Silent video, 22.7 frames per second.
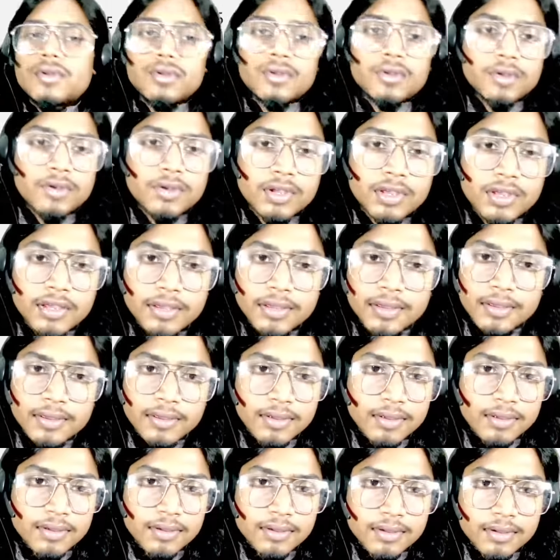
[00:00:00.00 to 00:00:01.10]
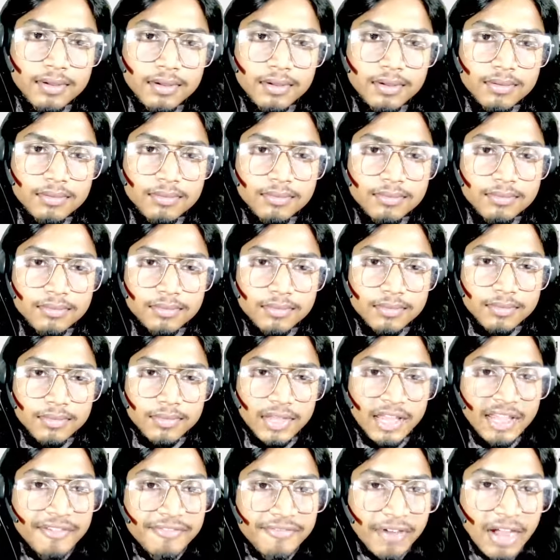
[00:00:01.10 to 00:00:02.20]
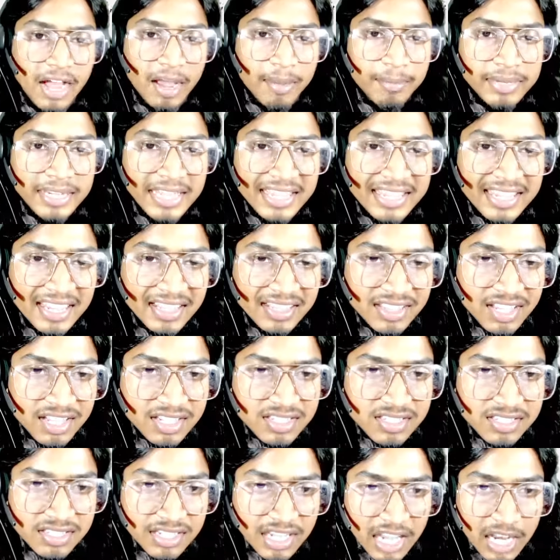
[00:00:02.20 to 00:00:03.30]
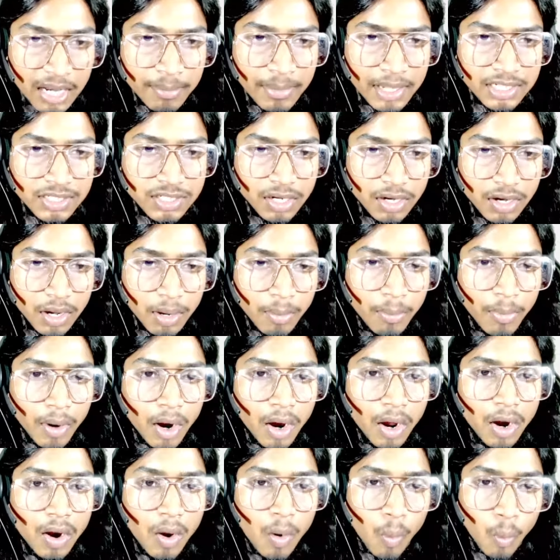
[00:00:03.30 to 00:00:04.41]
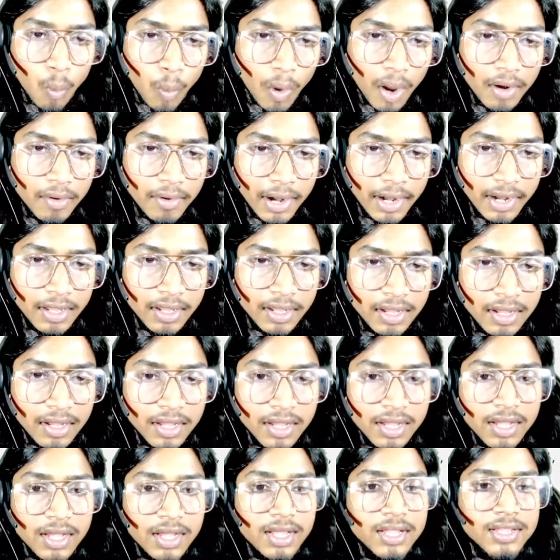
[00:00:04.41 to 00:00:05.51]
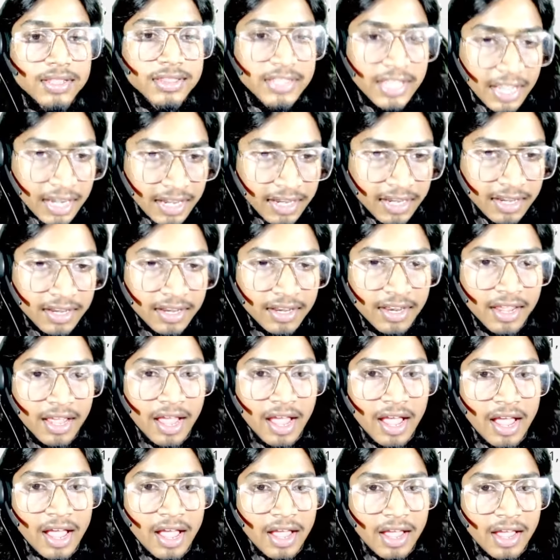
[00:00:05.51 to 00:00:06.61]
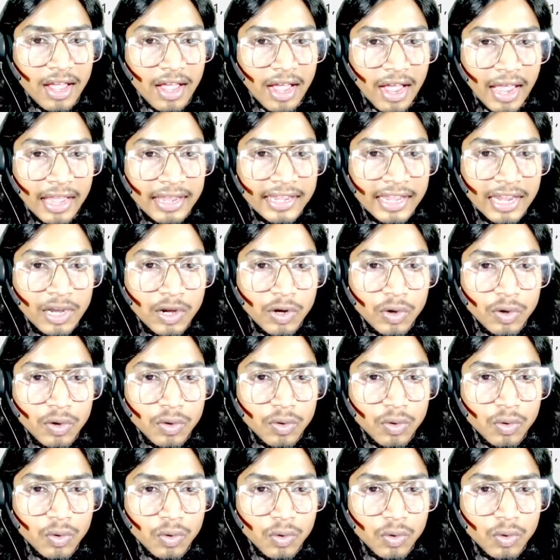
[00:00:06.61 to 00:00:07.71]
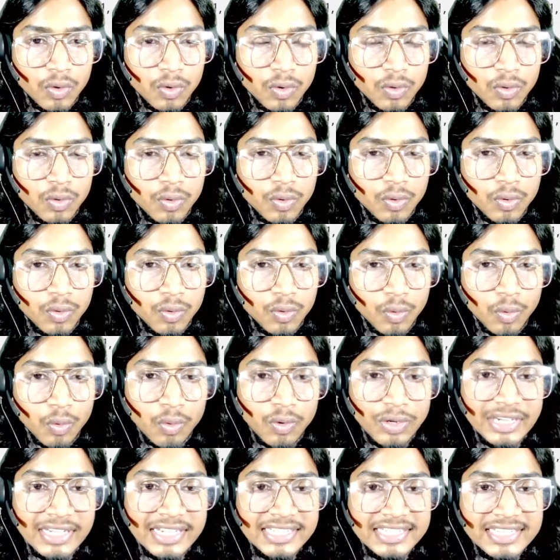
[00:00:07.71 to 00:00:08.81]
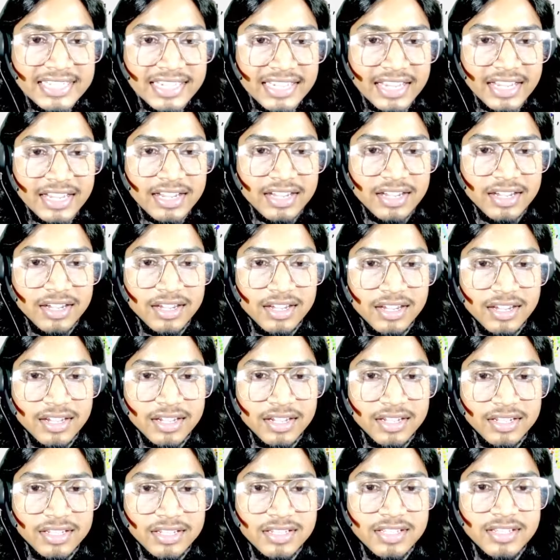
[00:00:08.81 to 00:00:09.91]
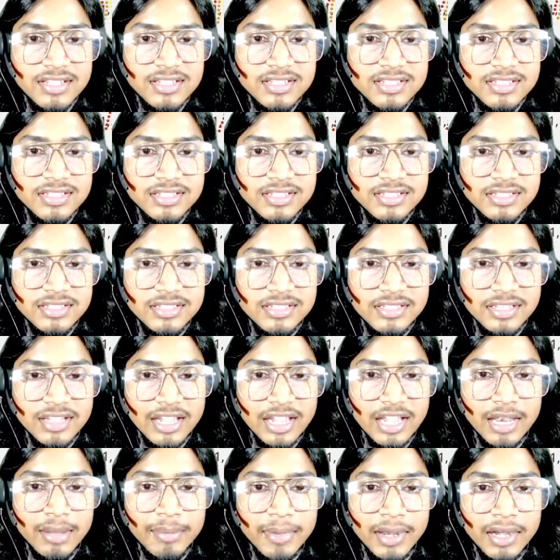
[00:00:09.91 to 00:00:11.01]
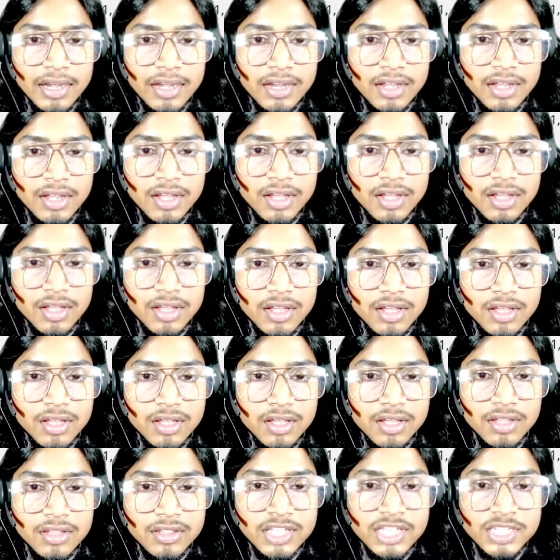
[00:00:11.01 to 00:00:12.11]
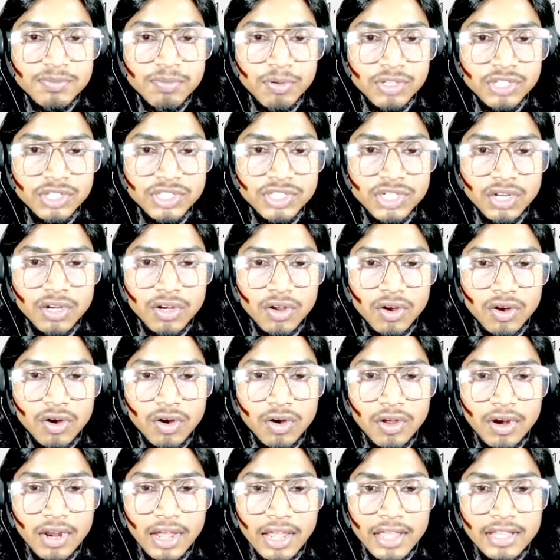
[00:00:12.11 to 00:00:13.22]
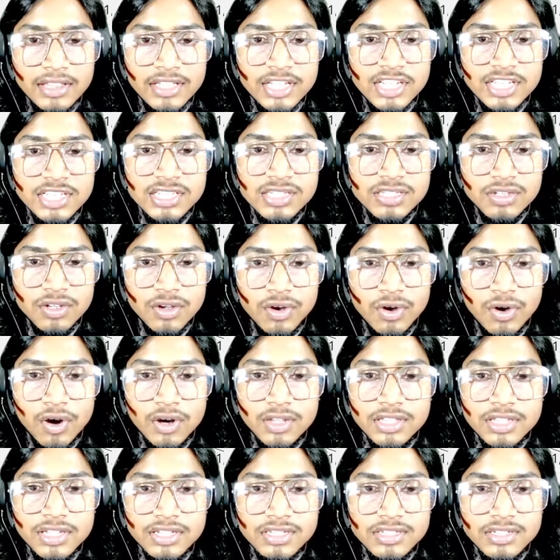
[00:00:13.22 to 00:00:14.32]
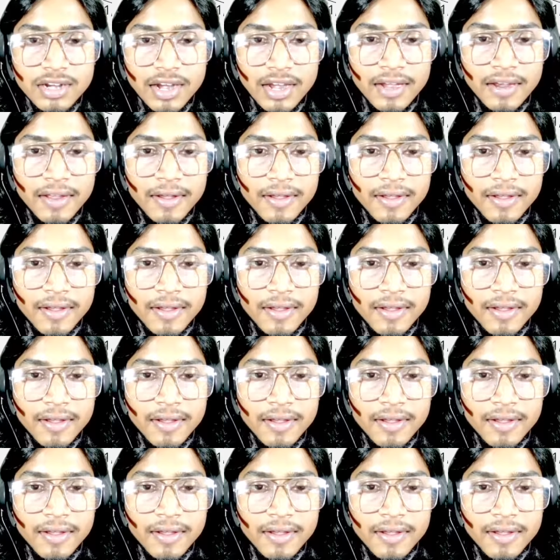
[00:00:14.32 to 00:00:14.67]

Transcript: okay, if I am taking this element number 1, right, then I can only take this element, this position, or this, right?